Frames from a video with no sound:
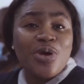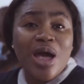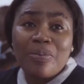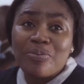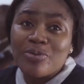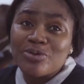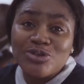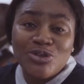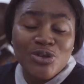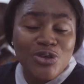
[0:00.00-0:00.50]

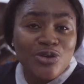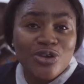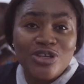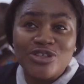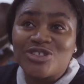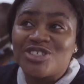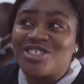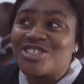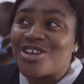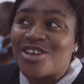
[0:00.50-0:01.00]
Nothing will
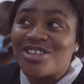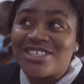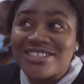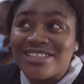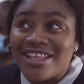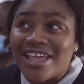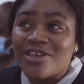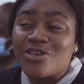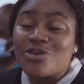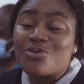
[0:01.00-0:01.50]
happen to you
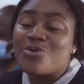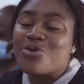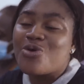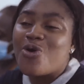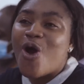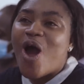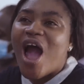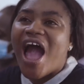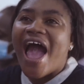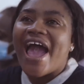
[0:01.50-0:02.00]
in Jesus'
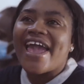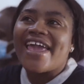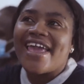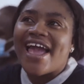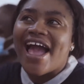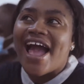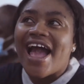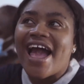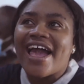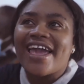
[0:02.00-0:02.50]
name. You will
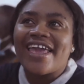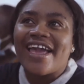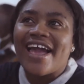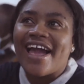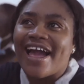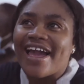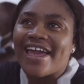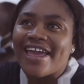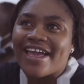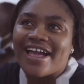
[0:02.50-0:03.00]
go higher,
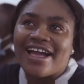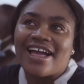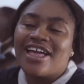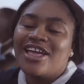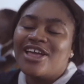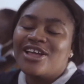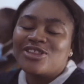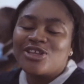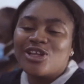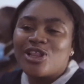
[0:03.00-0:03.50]
higher,
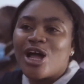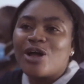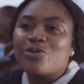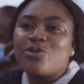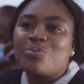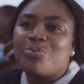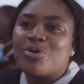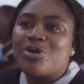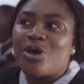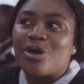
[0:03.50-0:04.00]
higher.
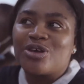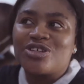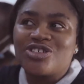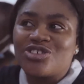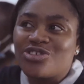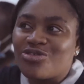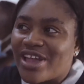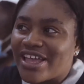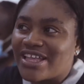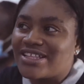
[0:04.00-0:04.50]
The Lord
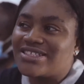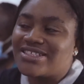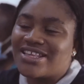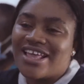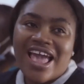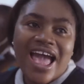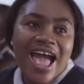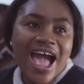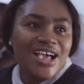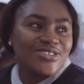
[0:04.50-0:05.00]
will be your
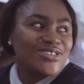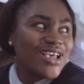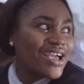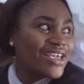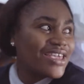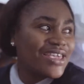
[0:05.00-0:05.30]
strength.